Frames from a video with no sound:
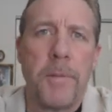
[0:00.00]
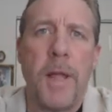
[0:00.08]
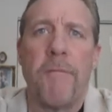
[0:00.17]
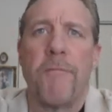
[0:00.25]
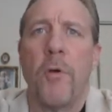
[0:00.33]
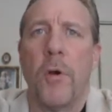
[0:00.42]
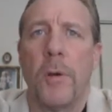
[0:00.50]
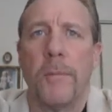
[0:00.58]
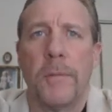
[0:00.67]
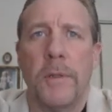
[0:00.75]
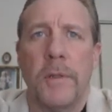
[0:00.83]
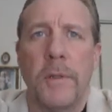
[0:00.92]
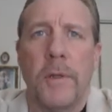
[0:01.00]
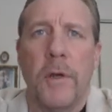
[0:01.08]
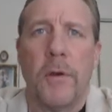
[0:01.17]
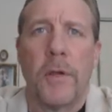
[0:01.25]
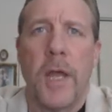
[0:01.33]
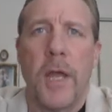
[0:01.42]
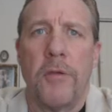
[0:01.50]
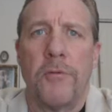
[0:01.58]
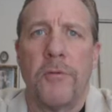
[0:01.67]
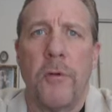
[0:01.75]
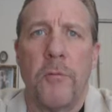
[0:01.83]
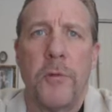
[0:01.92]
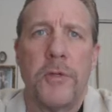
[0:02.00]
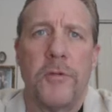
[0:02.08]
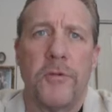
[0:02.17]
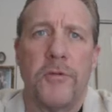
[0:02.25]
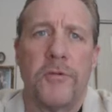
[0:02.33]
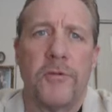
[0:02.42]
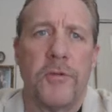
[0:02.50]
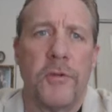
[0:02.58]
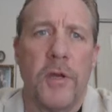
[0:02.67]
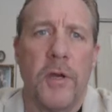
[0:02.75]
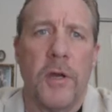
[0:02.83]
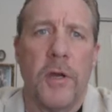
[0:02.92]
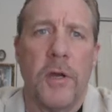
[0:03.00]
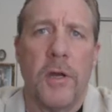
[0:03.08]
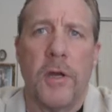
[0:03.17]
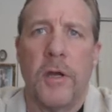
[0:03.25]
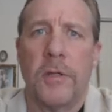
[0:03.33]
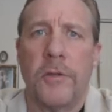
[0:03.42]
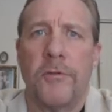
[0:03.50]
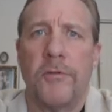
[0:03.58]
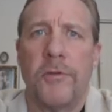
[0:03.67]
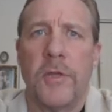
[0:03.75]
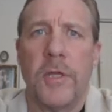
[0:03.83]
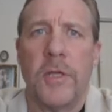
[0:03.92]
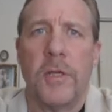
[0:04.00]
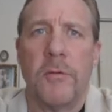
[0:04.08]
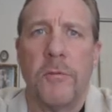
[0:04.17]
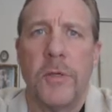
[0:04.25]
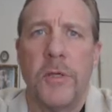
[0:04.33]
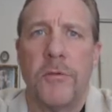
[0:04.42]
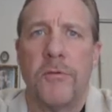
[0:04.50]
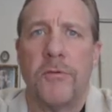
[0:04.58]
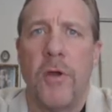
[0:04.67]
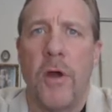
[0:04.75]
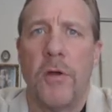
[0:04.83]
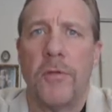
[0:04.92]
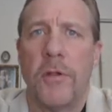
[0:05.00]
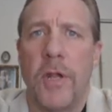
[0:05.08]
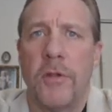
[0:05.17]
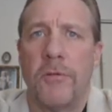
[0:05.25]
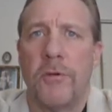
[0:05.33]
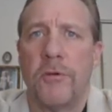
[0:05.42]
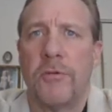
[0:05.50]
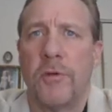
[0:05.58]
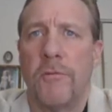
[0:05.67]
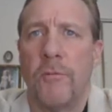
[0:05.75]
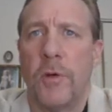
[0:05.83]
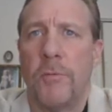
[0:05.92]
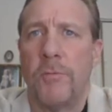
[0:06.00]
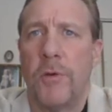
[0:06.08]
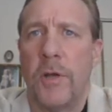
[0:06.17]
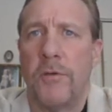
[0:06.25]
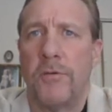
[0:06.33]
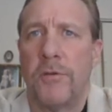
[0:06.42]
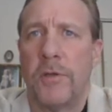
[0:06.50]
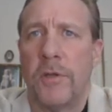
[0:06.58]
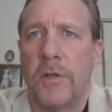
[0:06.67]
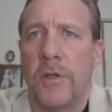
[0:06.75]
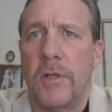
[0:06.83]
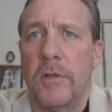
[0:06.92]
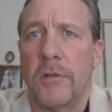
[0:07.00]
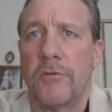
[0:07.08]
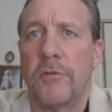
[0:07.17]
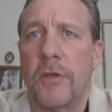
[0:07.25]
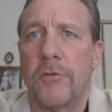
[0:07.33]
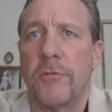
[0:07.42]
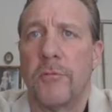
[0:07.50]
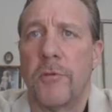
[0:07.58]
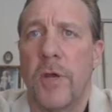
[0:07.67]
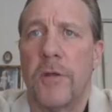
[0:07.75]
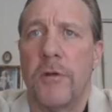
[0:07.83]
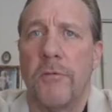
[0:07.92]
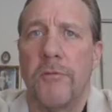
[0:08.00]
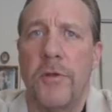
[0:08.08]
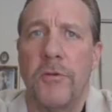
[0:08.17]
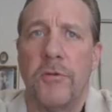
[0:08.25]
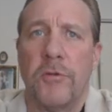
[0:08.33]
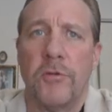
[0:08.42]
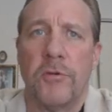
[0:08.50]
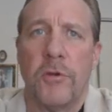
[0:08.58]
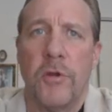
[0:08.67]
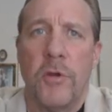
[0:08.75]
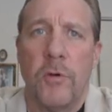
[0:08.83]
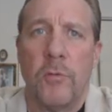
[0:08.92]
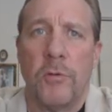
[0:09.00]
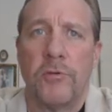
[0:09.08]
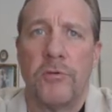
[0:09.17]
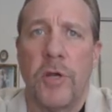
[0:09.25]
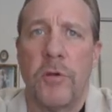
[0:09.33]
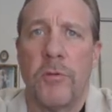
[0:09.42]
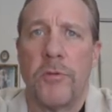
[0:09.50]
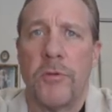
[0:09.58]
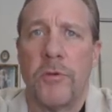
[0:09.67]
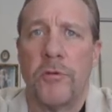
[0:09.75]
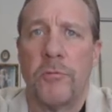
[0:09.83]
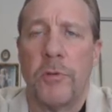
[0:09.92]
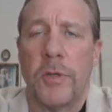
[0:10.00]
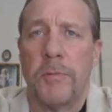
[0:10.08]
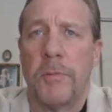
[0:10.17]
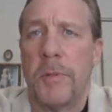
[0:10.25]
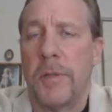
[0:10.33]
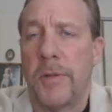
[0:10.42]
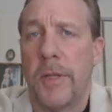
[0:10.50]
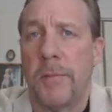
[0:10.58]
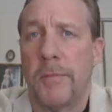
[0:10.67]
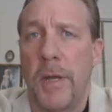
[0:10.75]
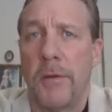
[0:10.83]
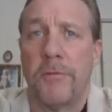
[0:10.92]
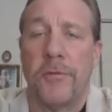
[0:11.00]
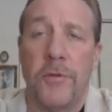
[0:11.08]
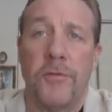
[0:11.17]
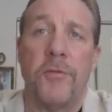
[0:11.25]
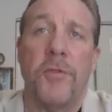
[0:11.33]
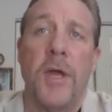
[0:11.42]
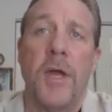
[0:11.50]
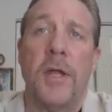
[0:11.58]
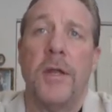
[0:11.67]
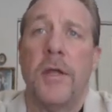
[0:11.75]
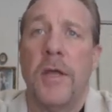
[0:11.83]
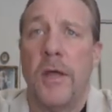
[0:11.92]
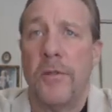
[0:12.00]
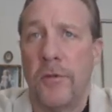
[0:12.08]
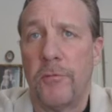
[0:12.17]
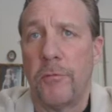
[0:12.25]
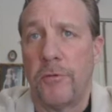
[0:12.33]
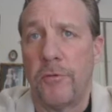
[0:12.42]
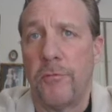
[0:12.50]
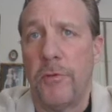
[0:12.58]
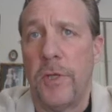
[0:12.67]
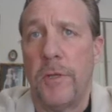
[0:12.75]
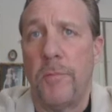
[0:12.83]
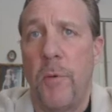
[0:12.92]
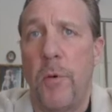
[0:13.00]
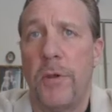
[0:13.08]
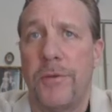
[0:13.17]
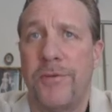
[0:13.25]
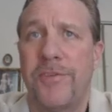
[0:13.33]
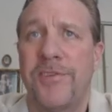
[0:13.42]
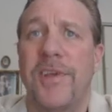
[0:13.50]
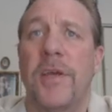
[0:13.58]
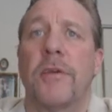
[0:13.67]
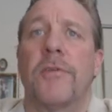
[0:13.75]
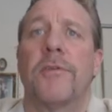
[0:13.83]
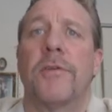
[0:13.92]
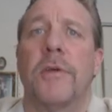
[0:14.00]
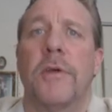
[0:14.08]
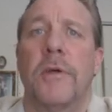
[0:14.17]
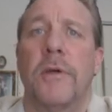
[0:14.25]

platform. Okay, so we just let's see here. We installed the latest version of WordPress. Looks like some great new features. We'll share with you as we implement them. Now, since then, and this was 3.6